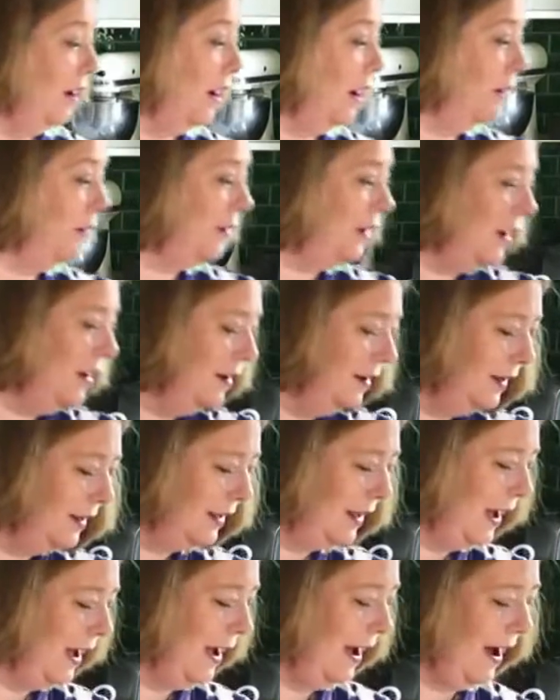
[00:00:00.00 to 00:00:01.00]
I'm
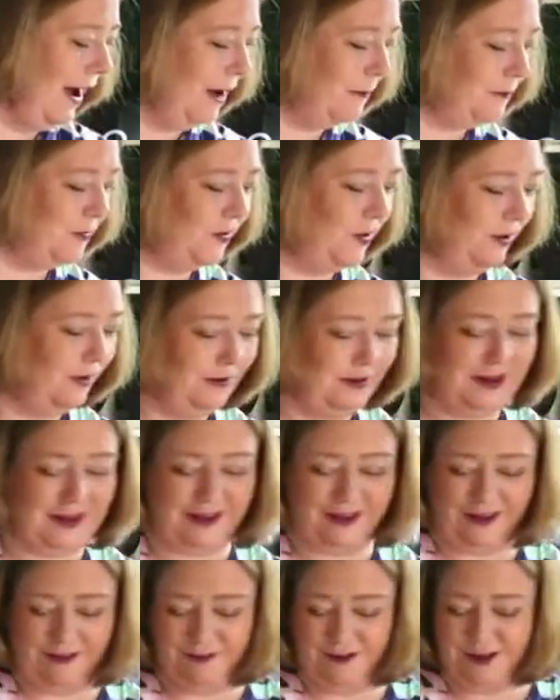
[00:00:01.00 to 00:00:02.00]
going to get absolutely
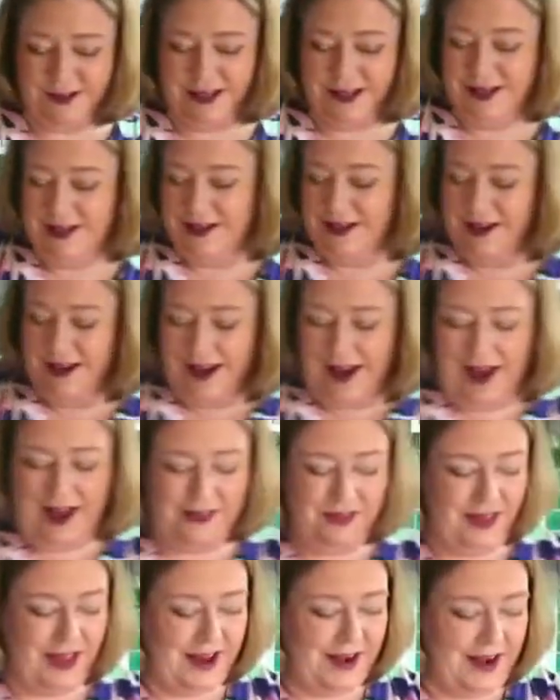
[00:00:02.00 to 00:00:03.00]
covered.
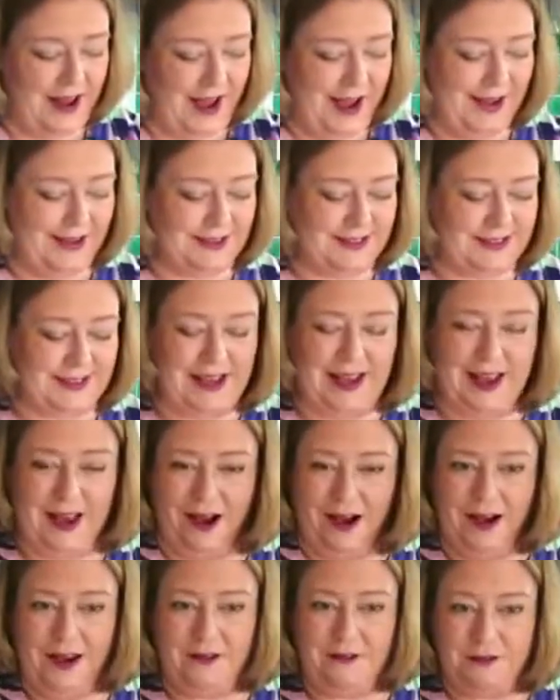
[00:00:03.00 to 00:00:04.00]
And then as
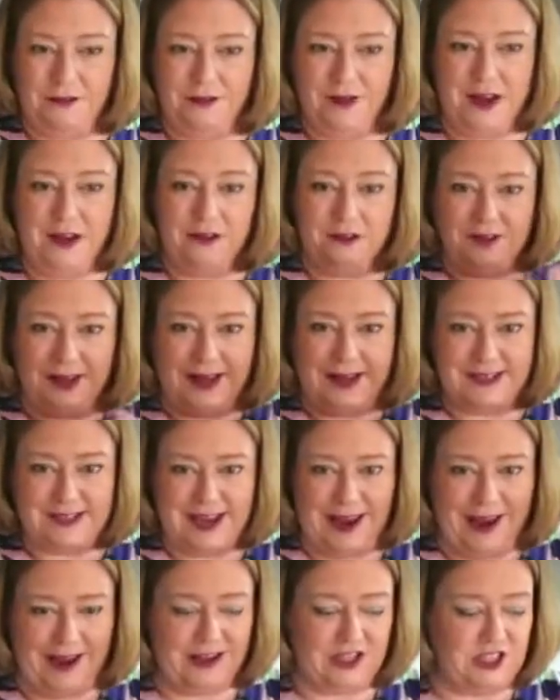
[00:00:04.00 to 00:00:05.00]
I feel that
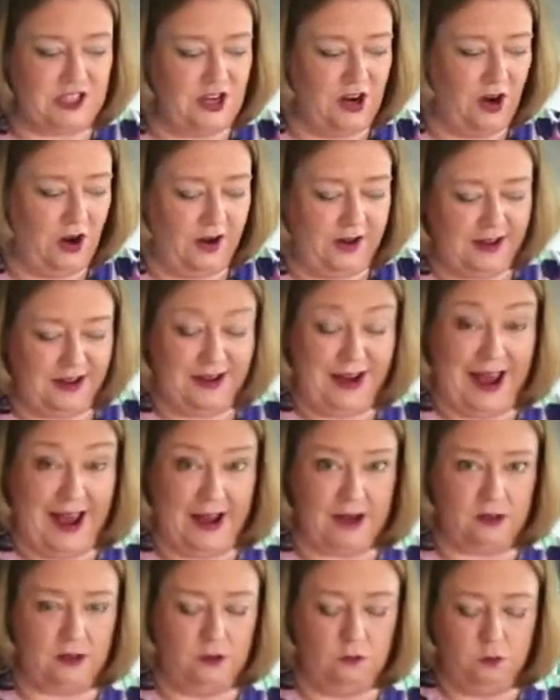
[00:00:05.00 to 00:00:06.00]
texture, I can
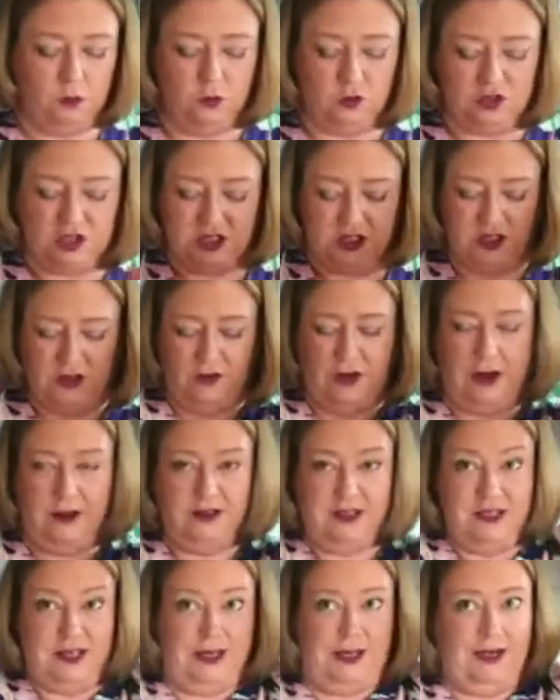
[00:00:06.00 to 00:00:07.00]
add the water to it.
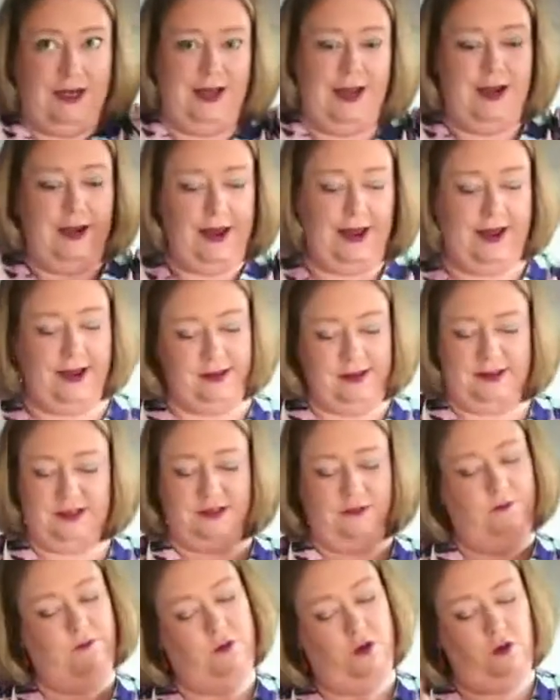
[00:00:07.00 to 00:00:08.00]
So clean
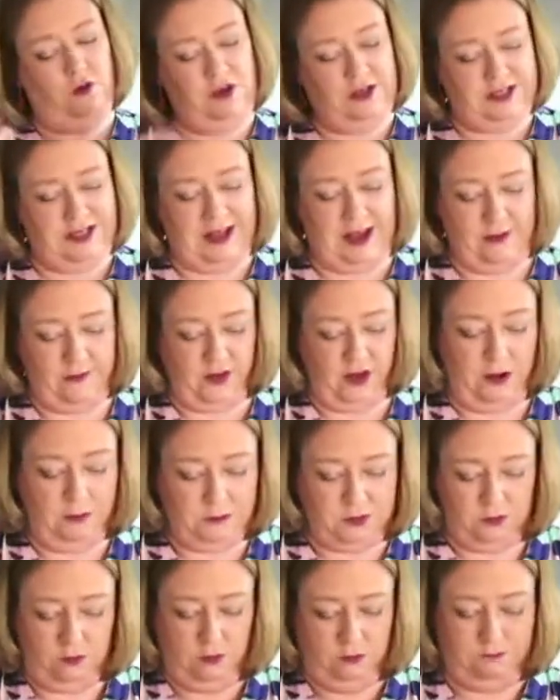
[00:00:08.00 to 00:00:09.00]
hands, roll your sleeves
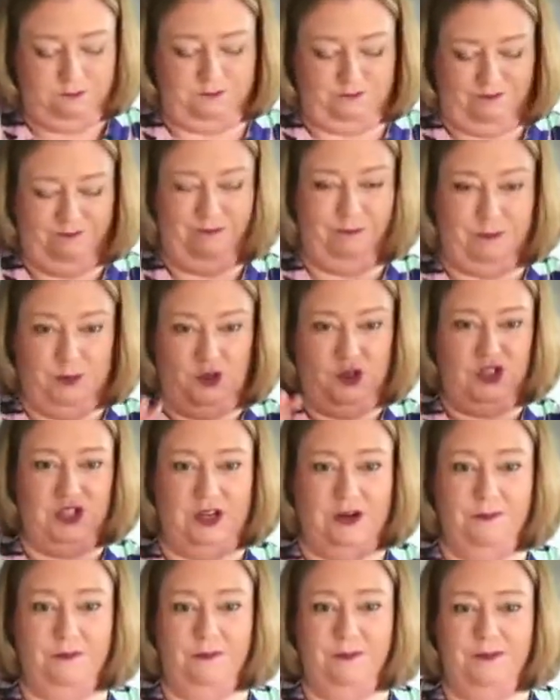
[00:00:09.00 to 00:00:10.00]
up, or push
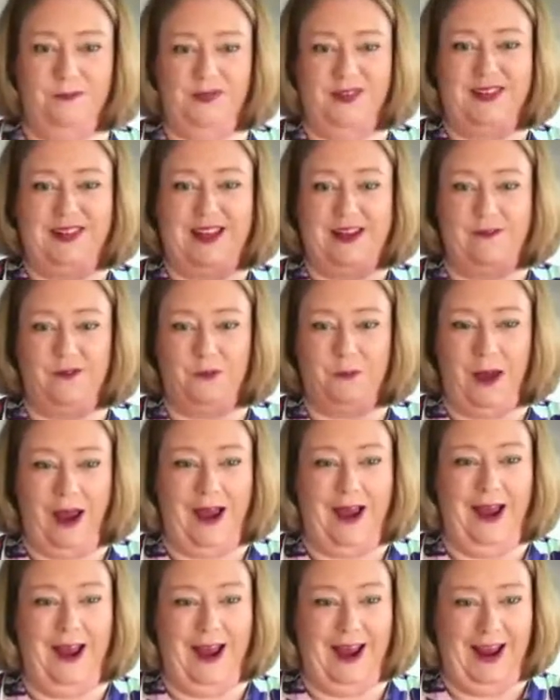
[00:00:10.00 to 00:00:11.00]
your sleeves back
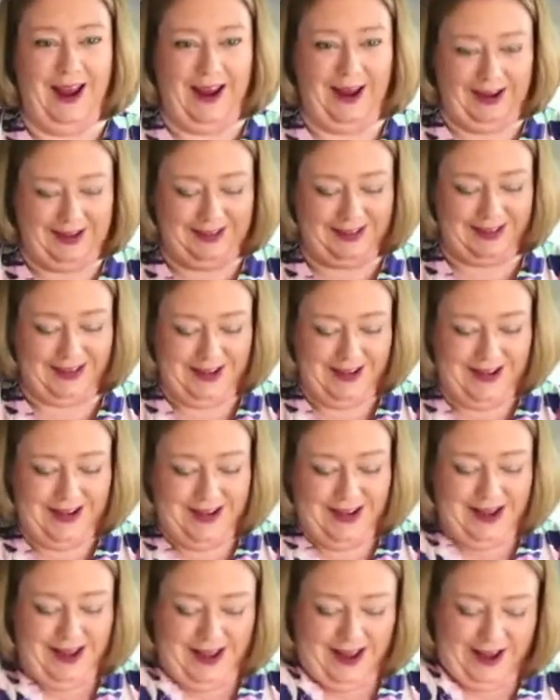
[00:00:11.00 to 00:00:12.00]

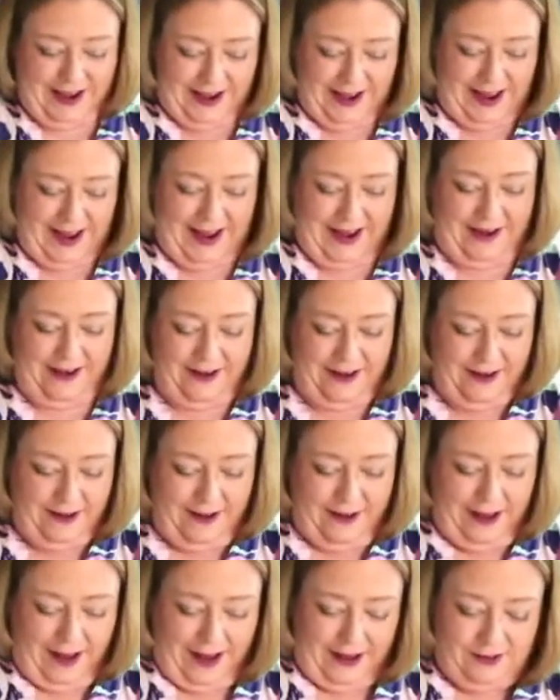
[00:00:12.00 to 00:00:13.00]
and in,
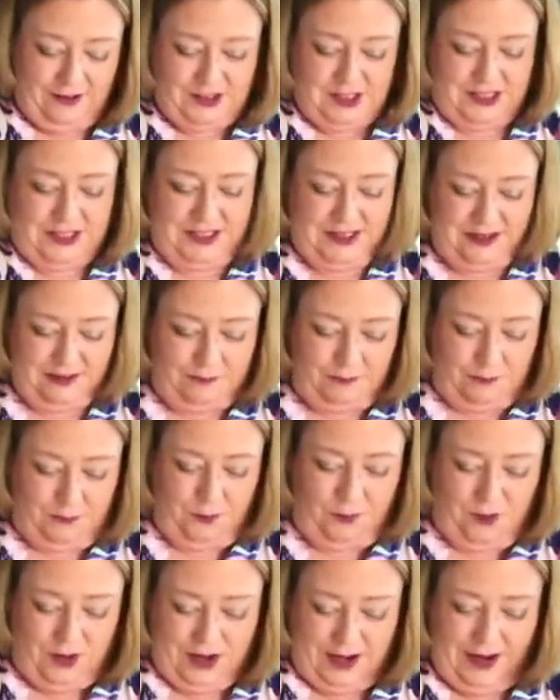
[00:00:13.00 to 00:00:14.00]
and just
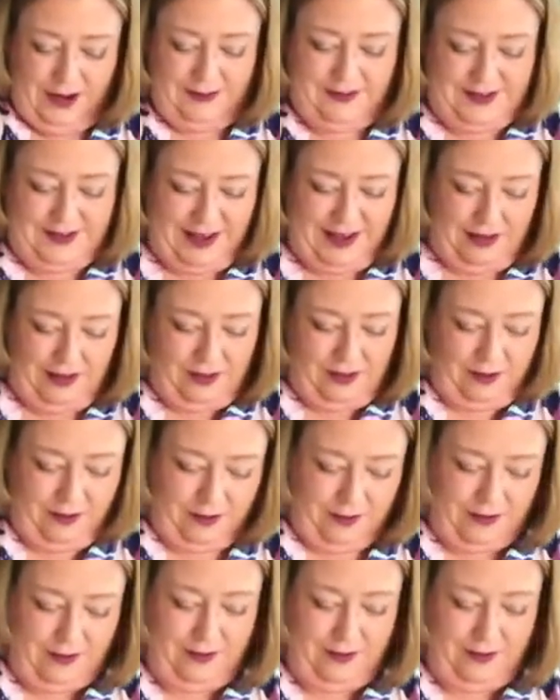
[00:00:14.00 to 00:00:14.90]
bring it together